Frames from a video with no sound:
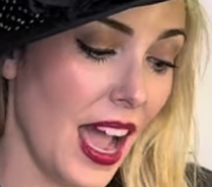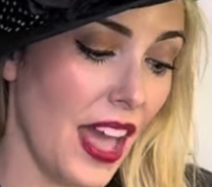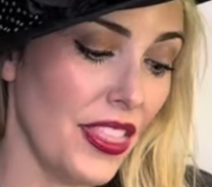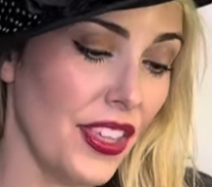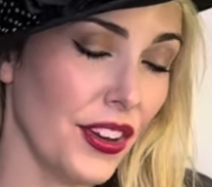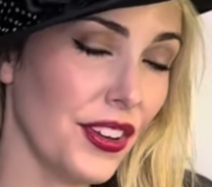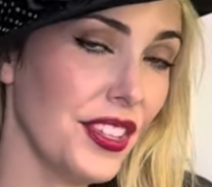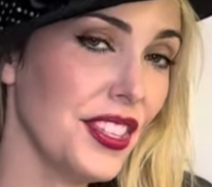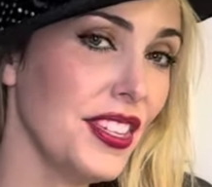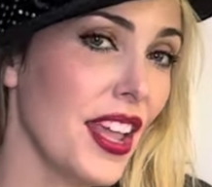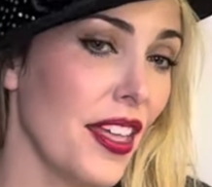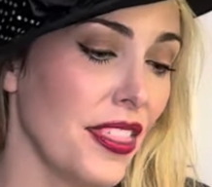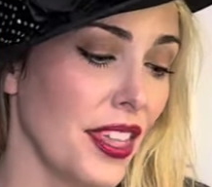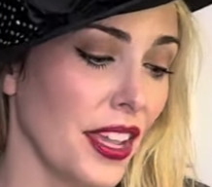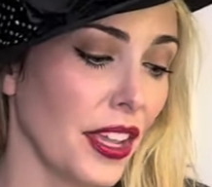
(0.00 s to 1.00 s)
There is
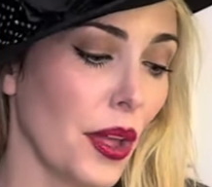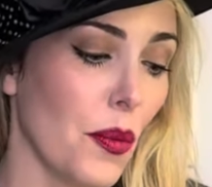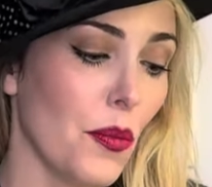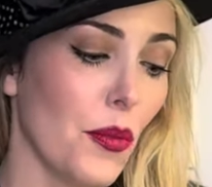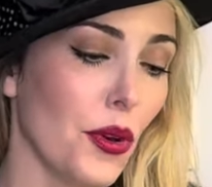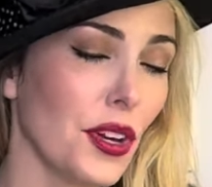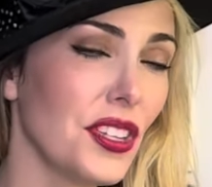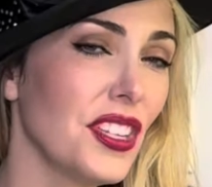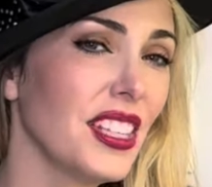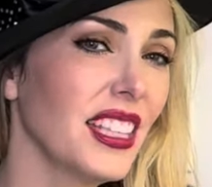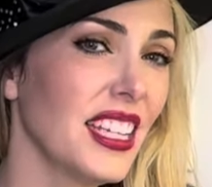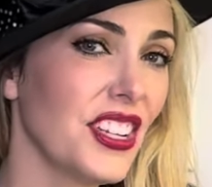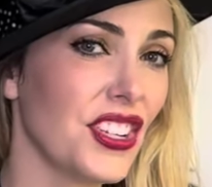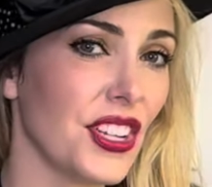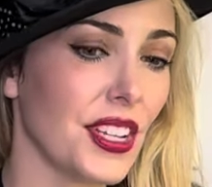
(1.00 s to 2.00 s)
nothing more
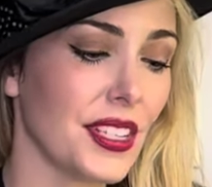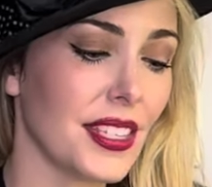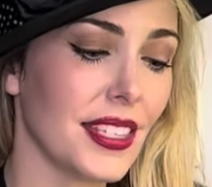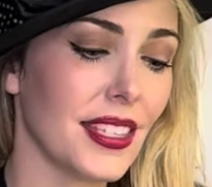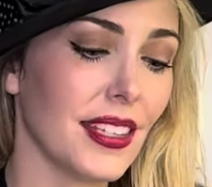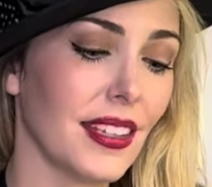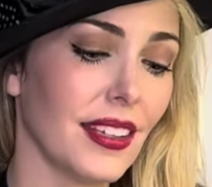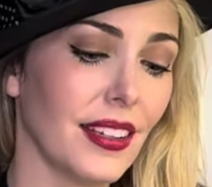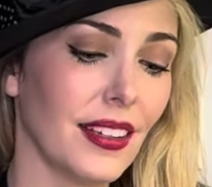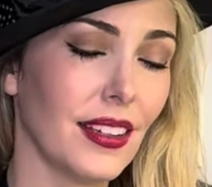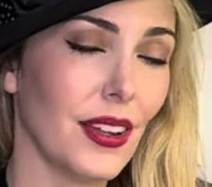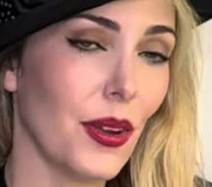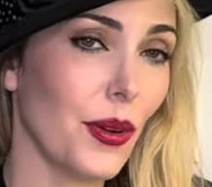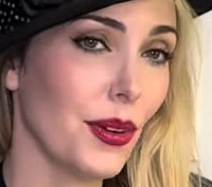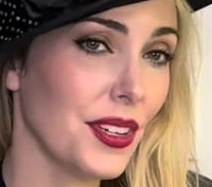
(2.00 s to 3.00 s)
delicious
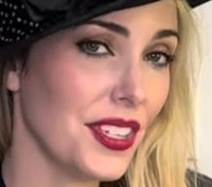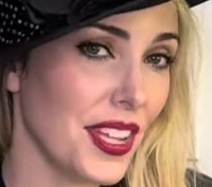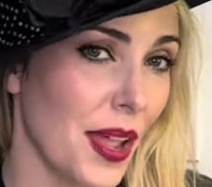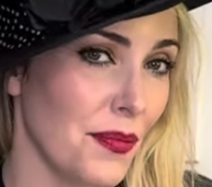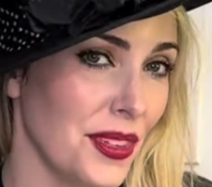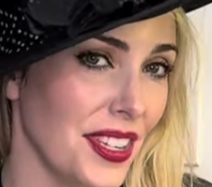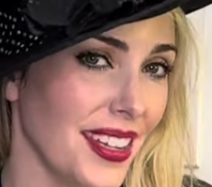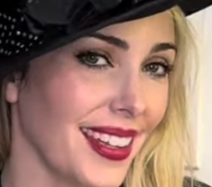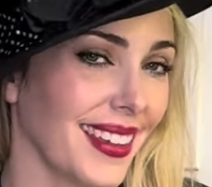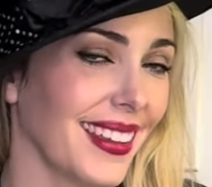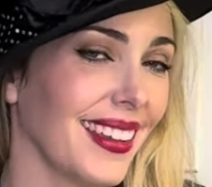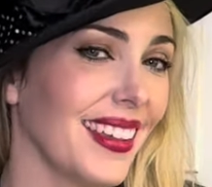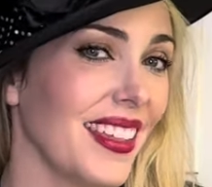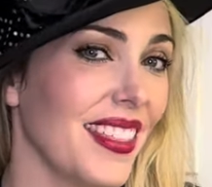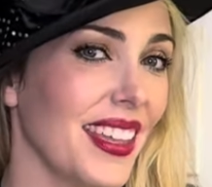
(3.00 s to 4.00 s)
or tempting
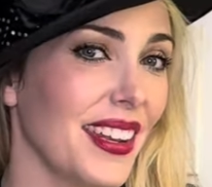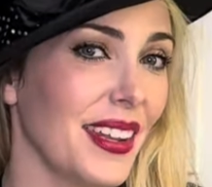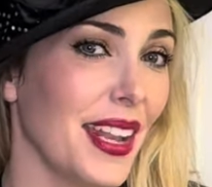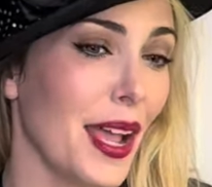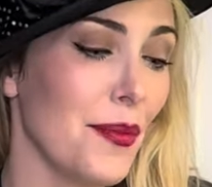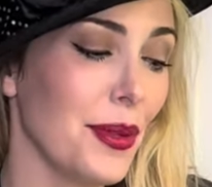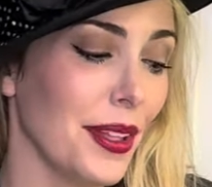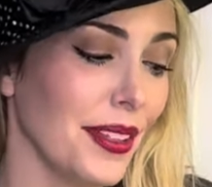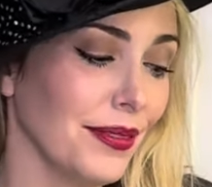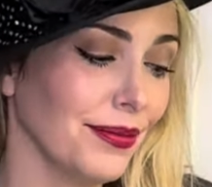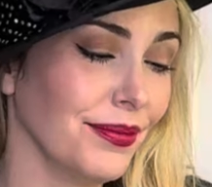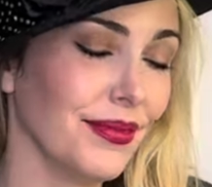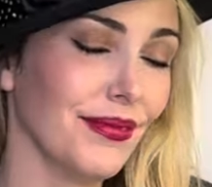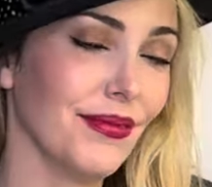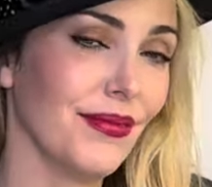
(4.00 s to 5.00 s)
than an apple.
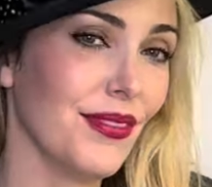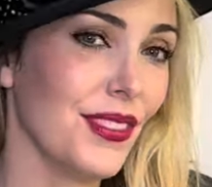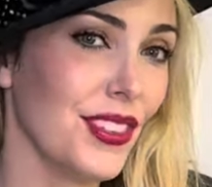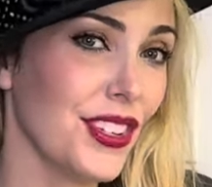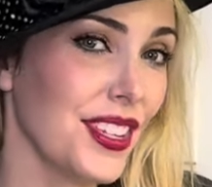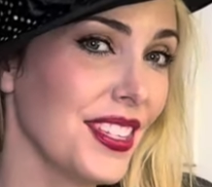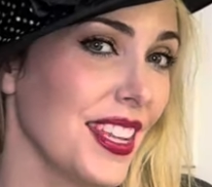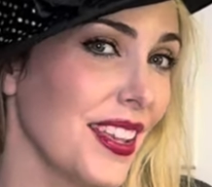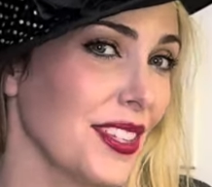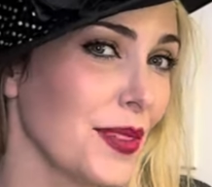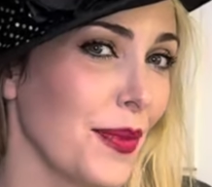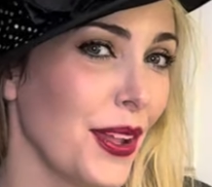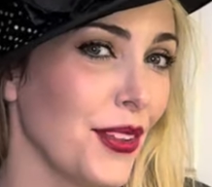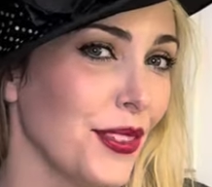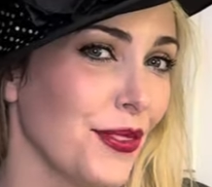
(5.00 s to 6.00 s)
Just ask
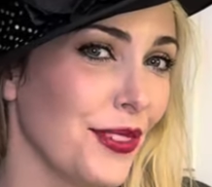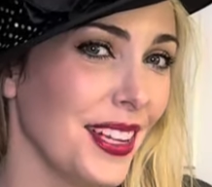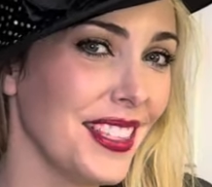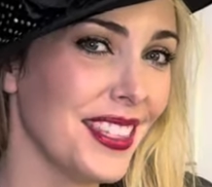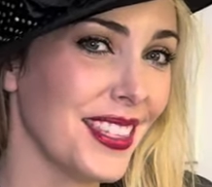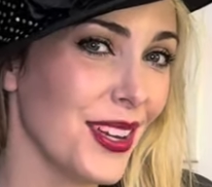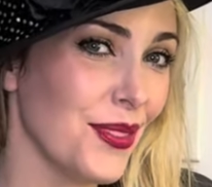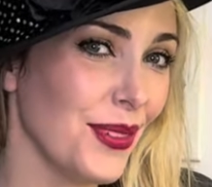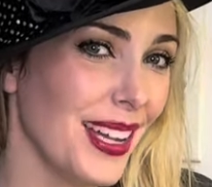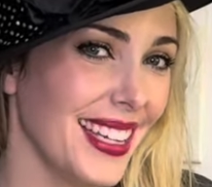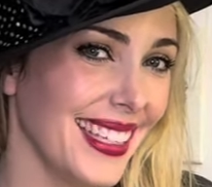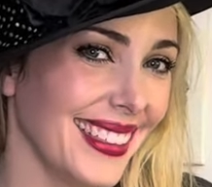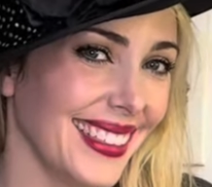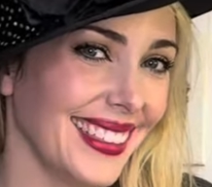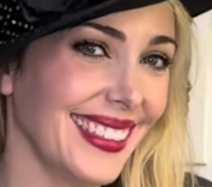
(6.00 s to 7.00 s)
my old friend Snow White.